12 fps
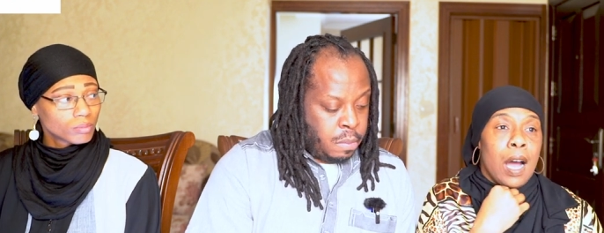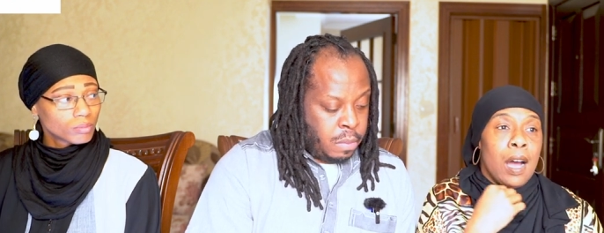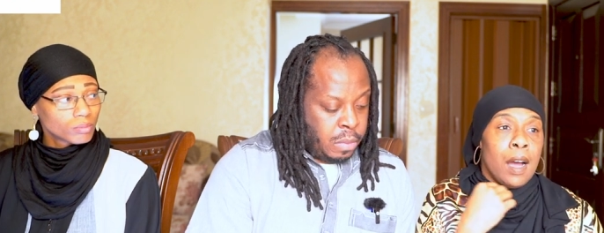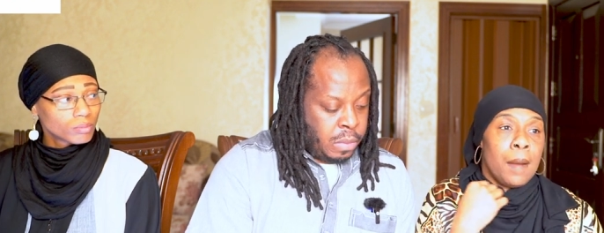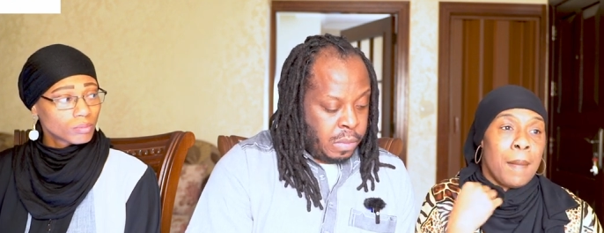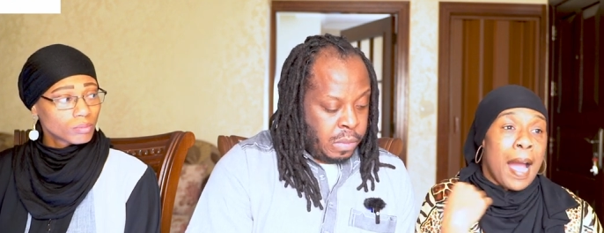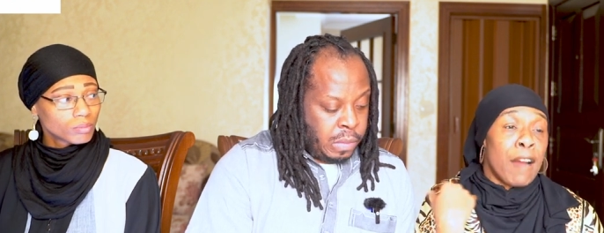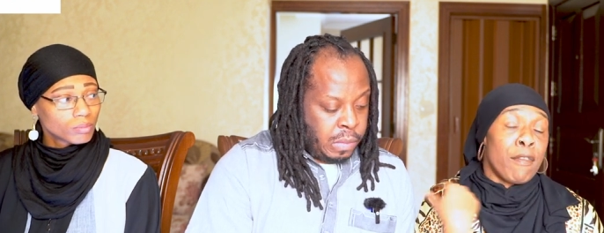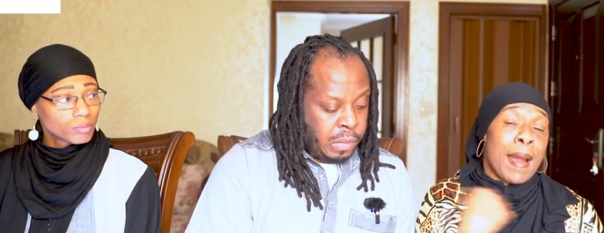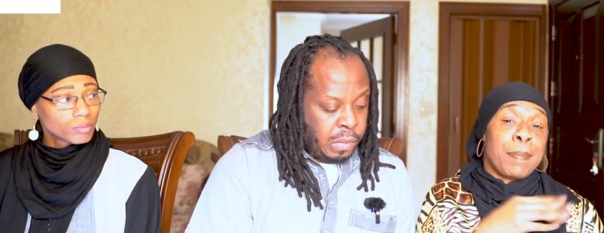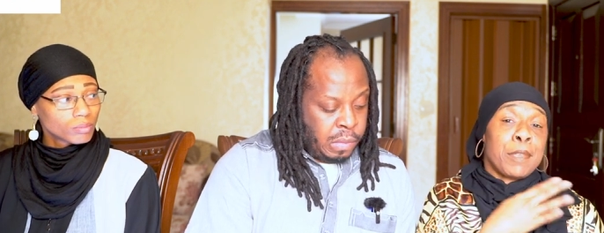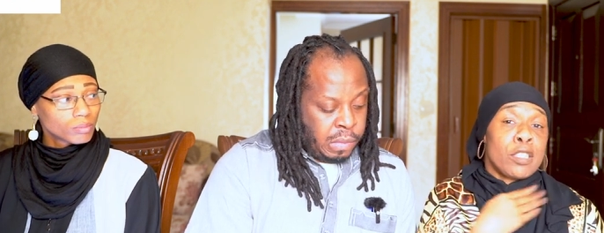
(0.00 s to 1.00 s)
Speaker 1: Um, I
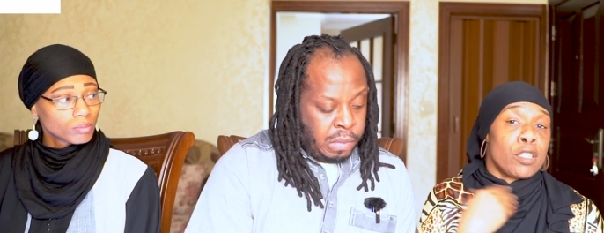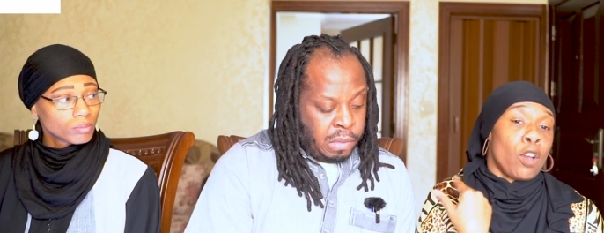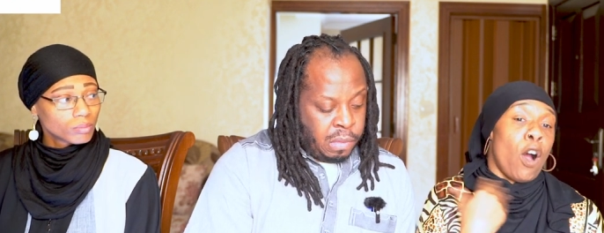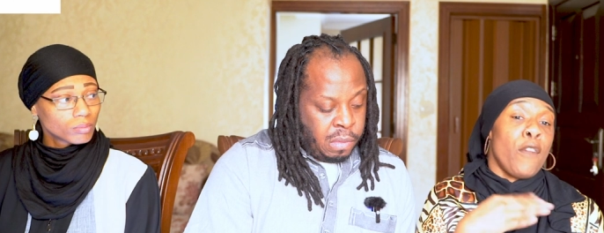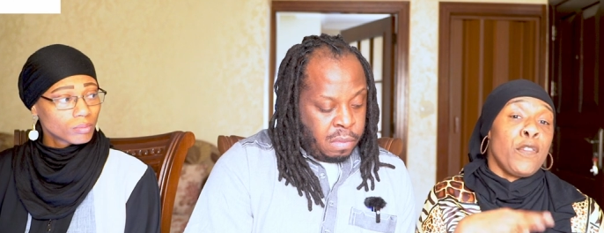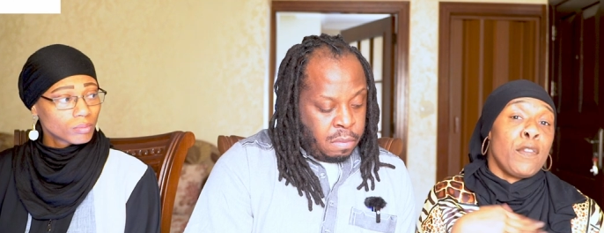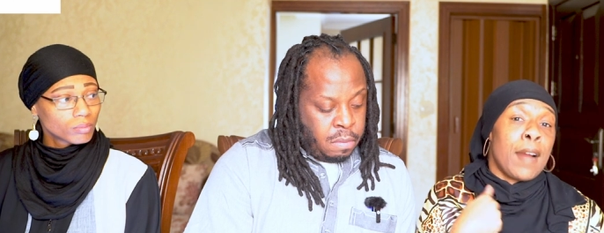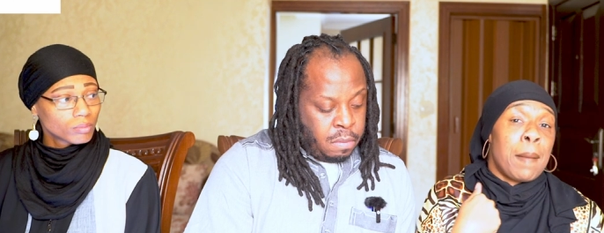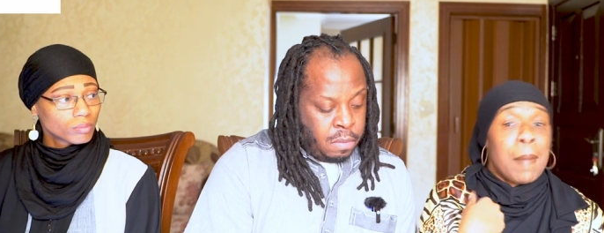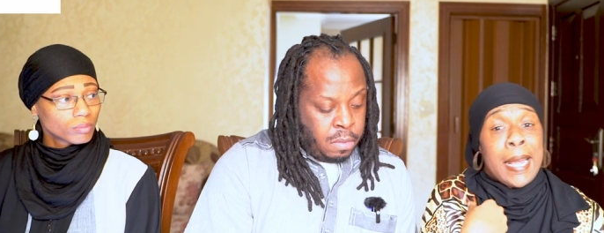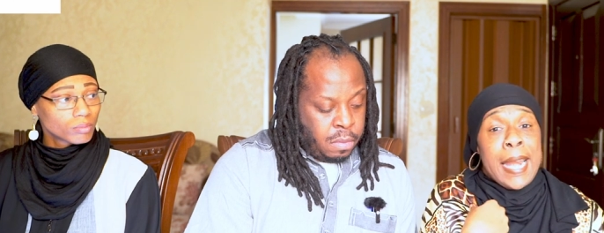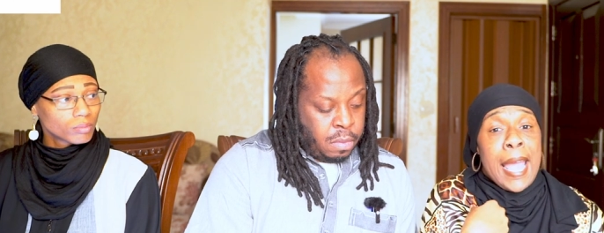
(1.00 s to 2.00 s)
wrapped a scarf
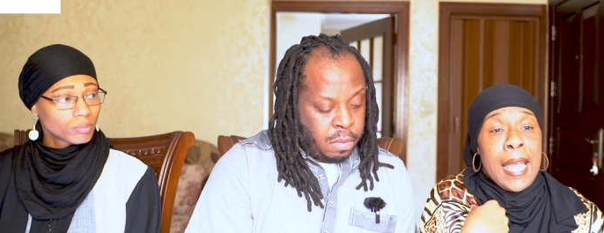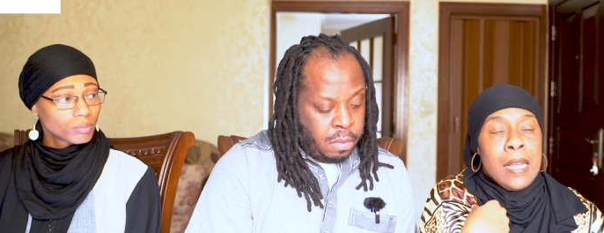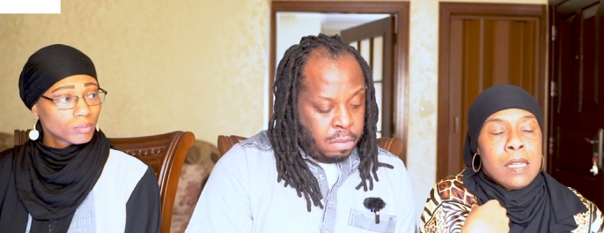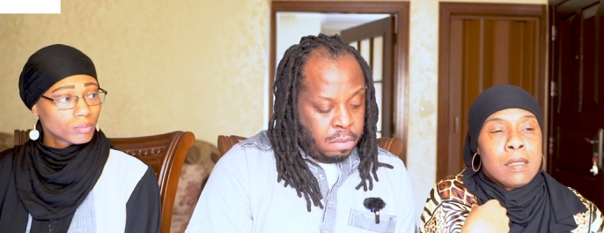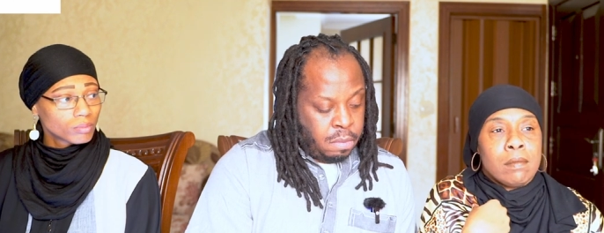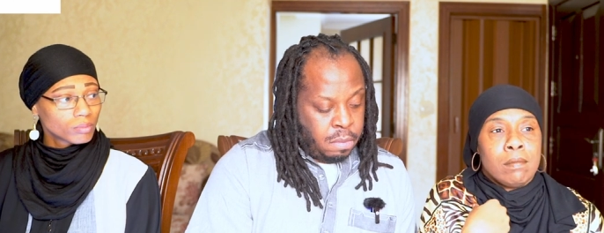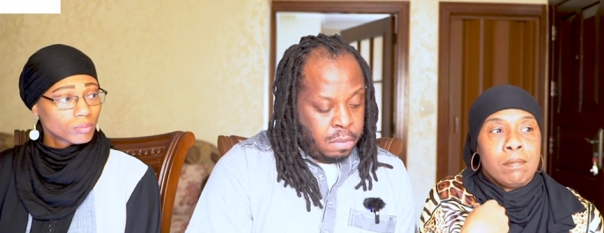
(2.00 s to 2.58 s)
around my neck,